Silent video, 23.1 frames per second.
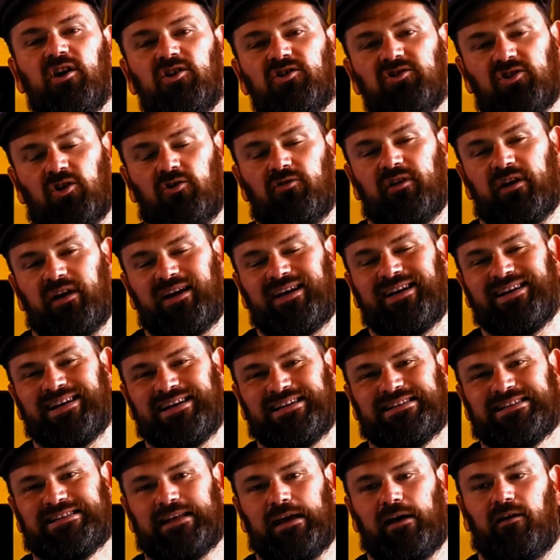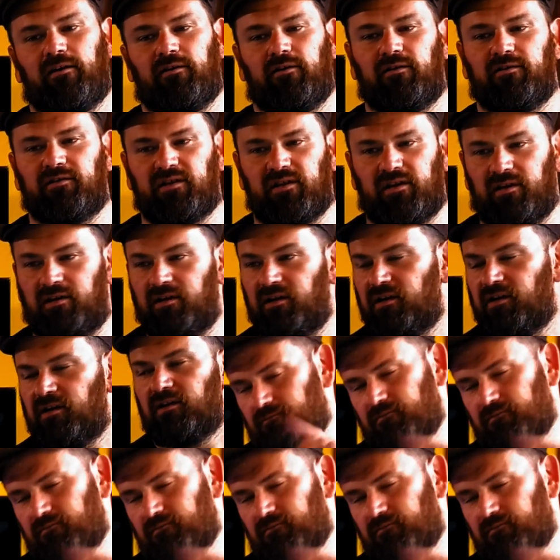so that it cuts down on the